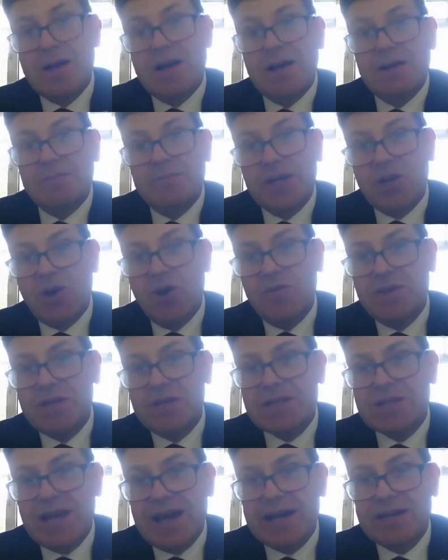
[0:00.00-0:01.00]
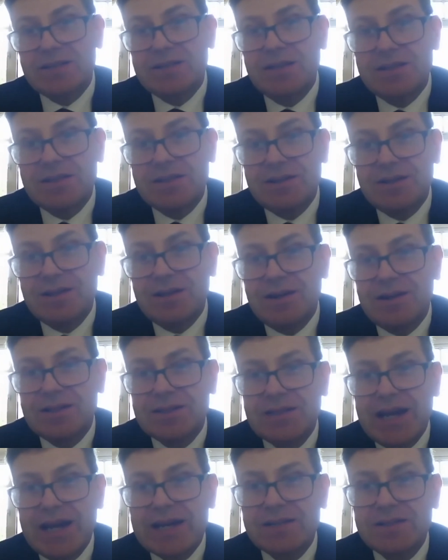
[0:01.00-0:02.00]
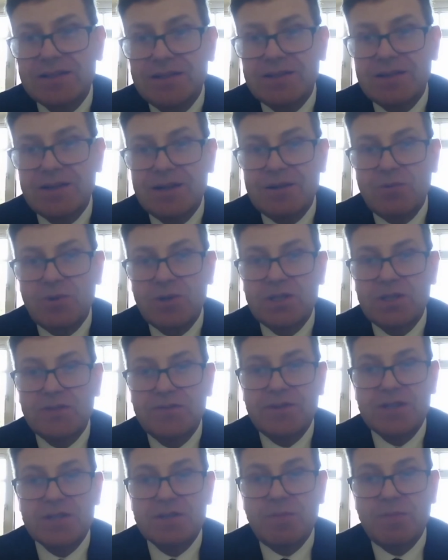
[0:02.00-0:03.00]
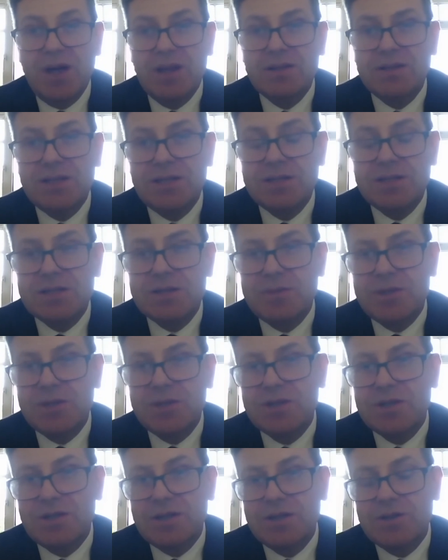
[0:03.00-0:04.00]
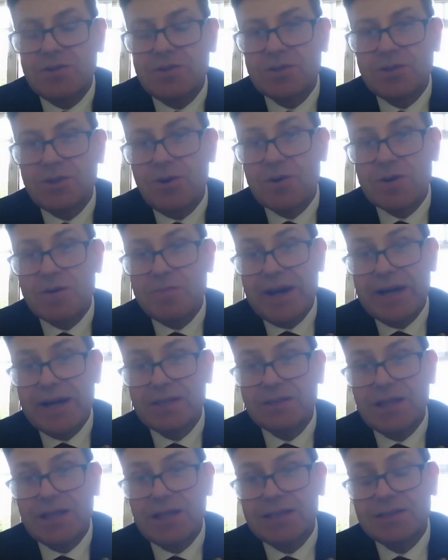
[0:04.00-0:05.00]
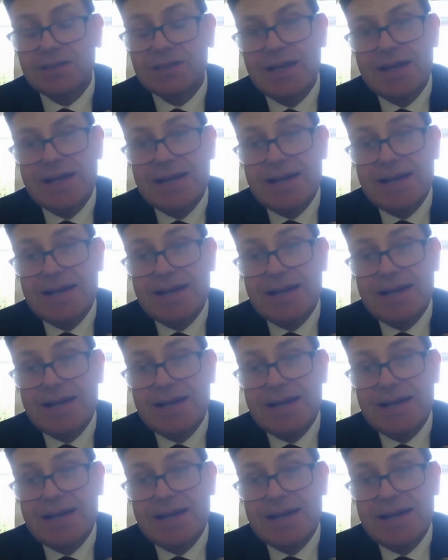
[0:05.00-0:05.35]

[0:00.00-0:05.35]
Pignovian taxes are one of the first policy instruments you talk about, and